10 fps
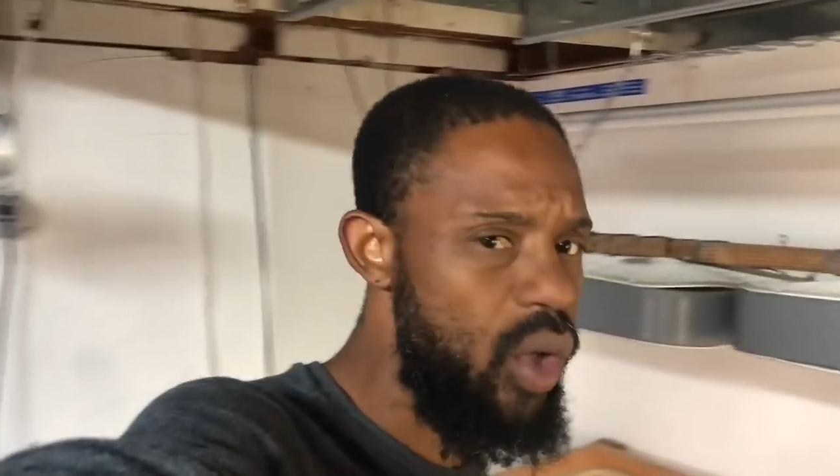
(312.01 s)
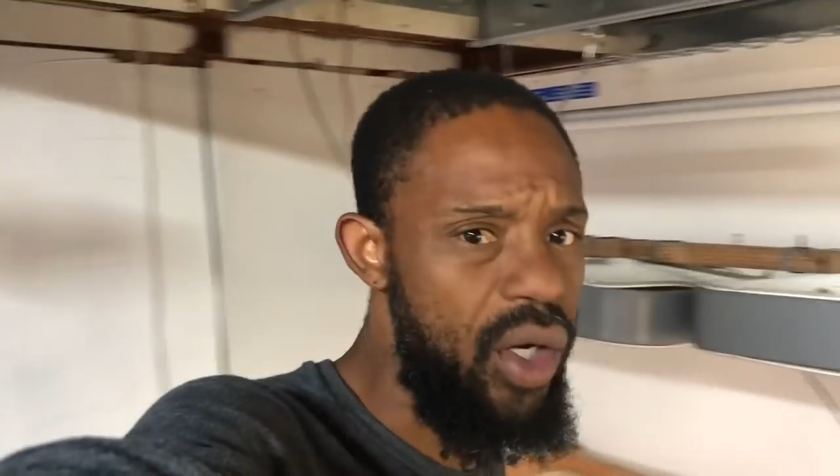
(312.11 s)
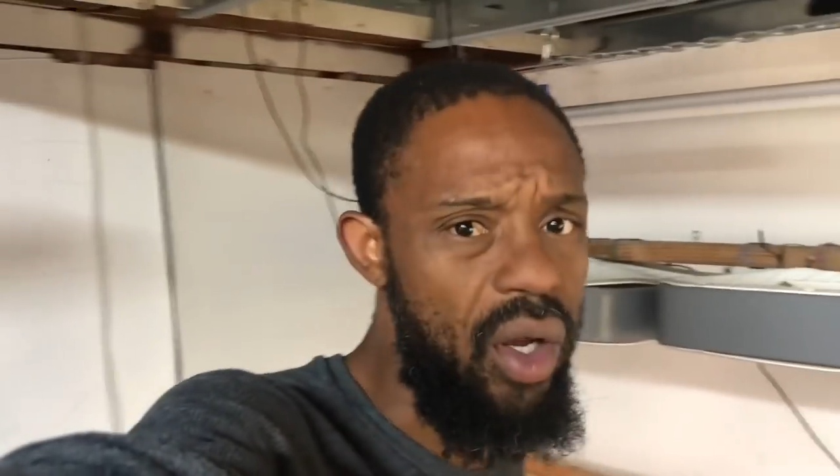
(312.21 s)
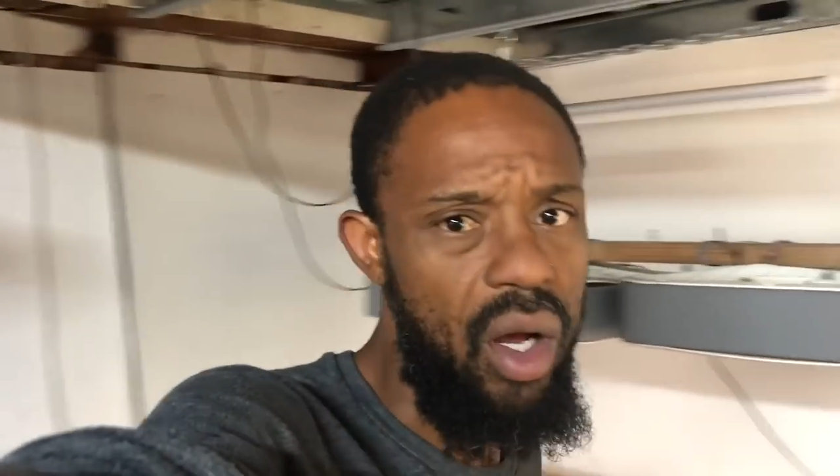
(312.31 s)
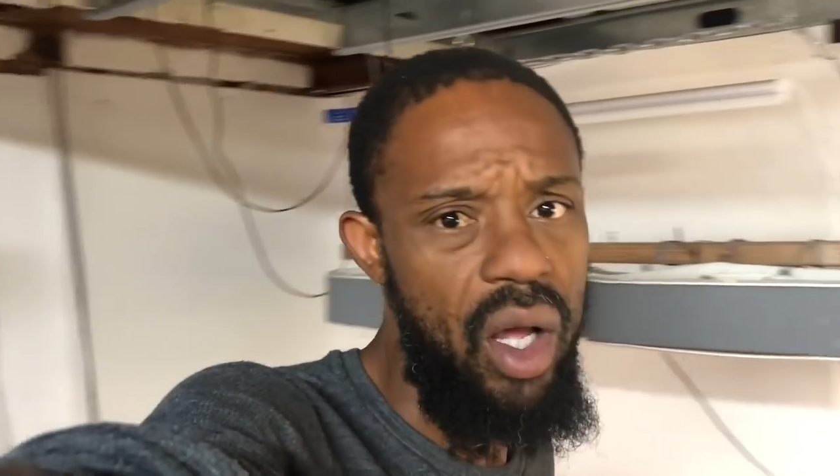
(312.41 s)

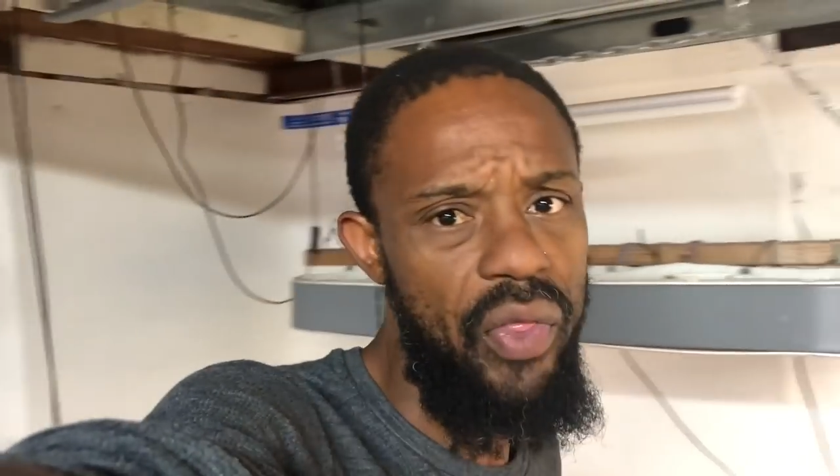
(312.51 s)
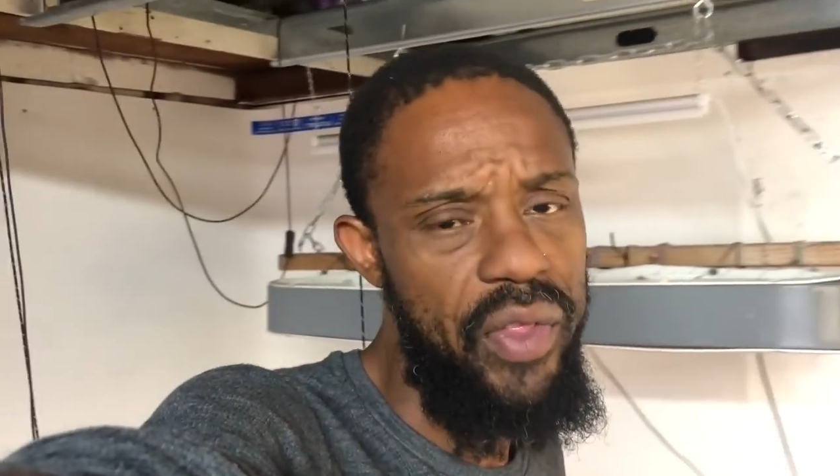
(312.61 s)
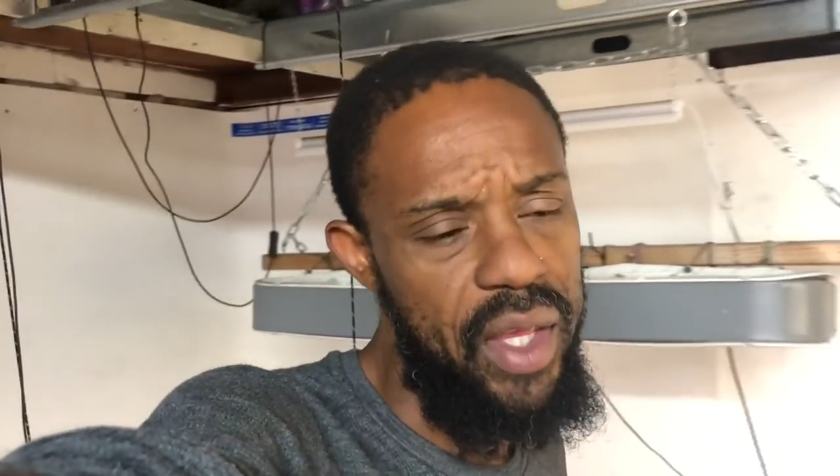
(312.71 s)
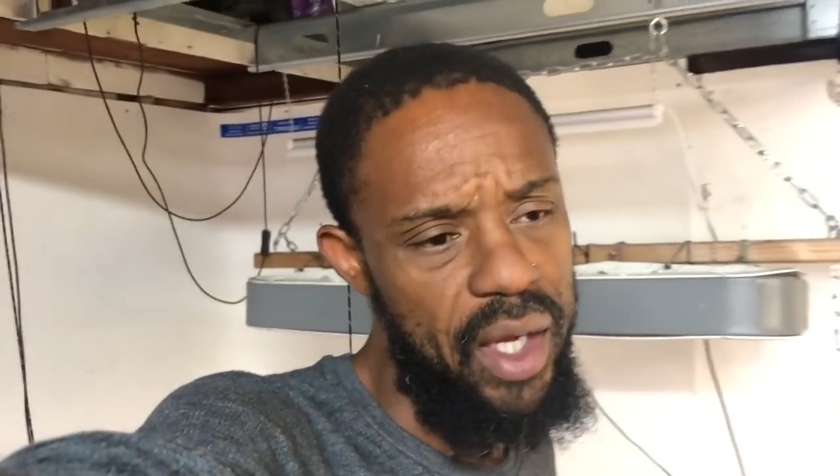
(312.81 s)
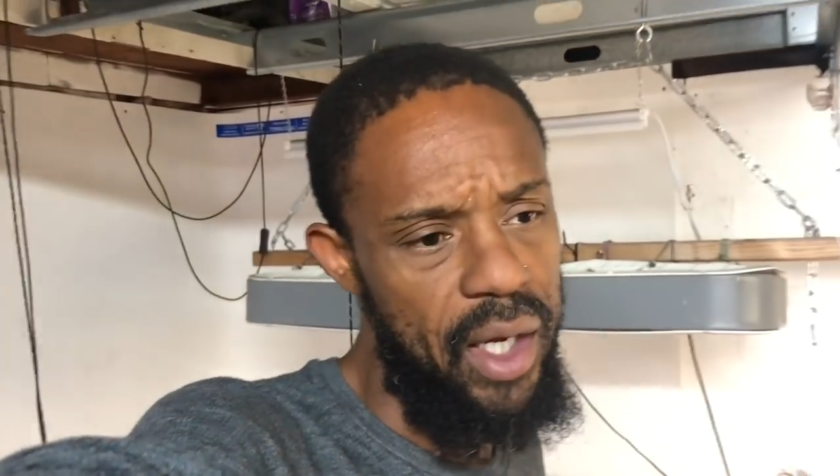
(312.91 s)
one on
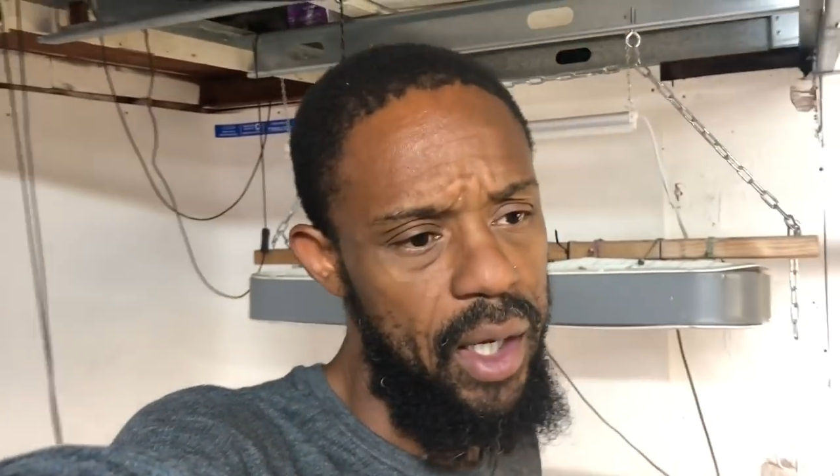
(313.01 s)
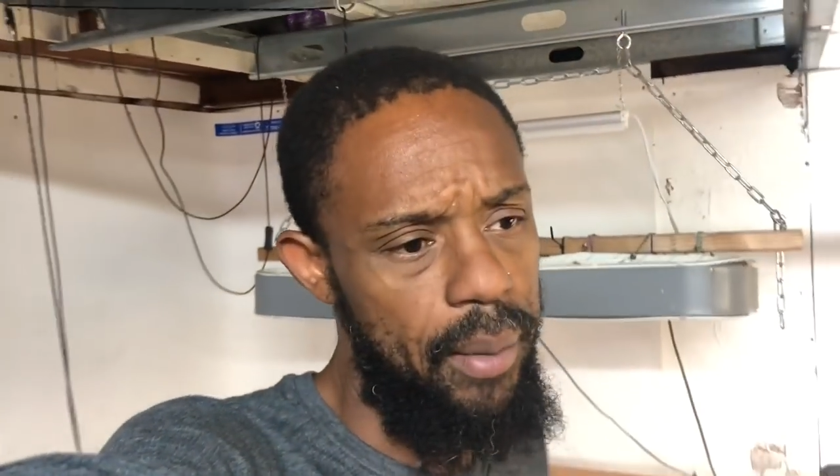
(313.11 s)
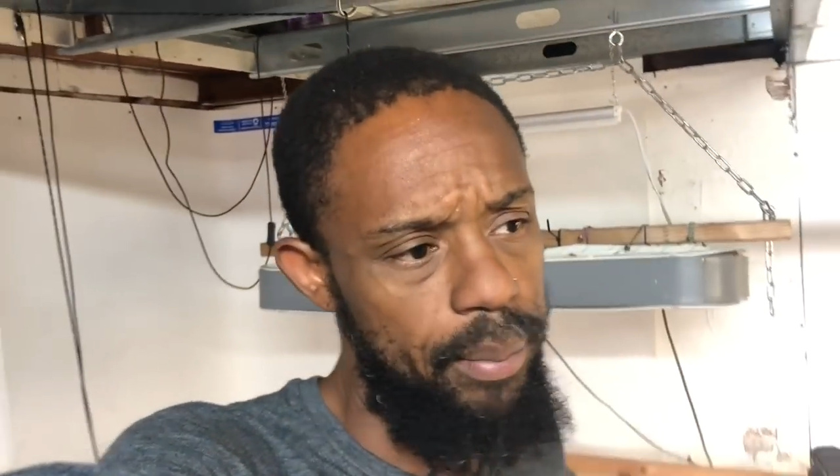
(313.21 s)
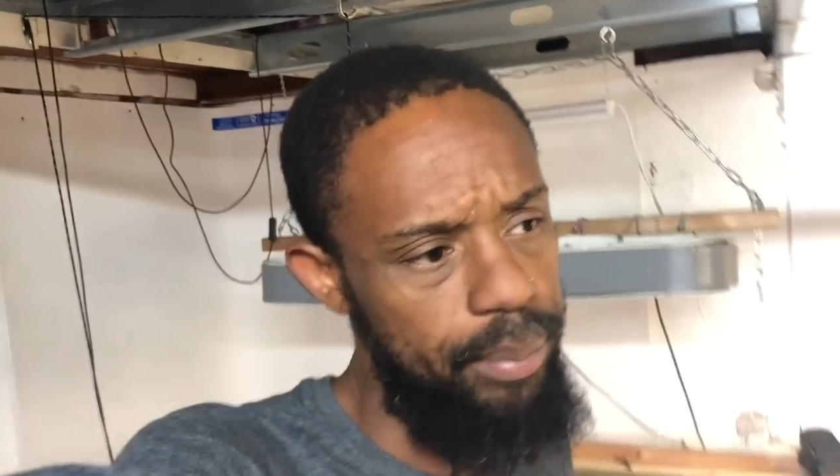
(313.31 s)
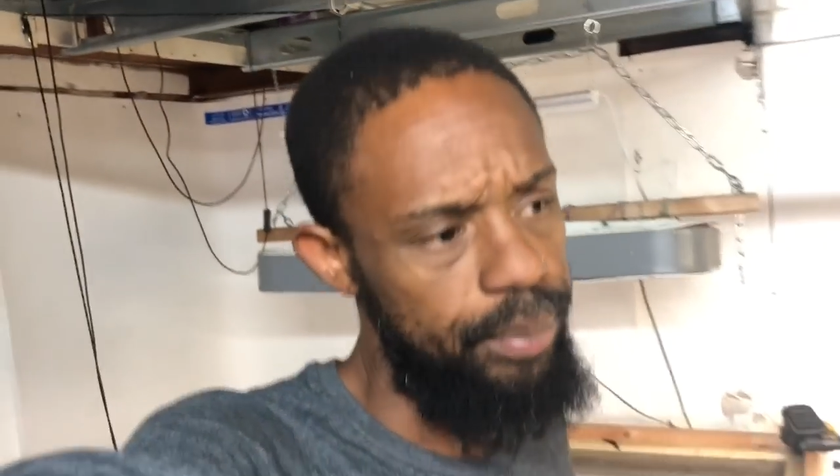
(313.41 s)
the,
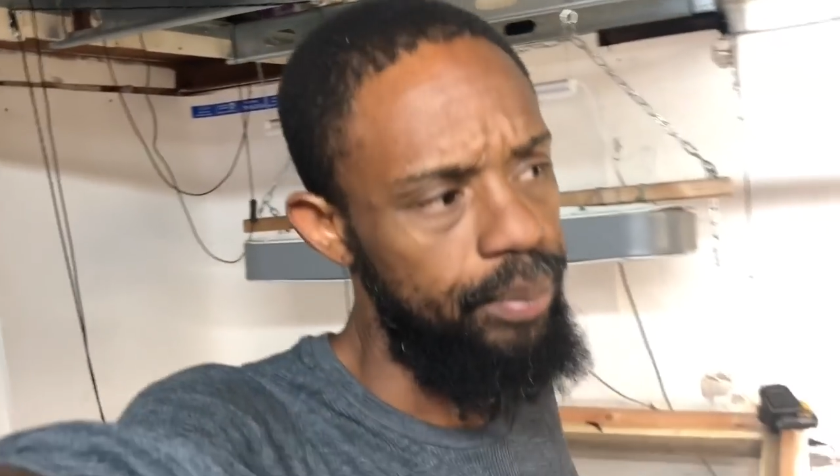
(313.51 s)
um,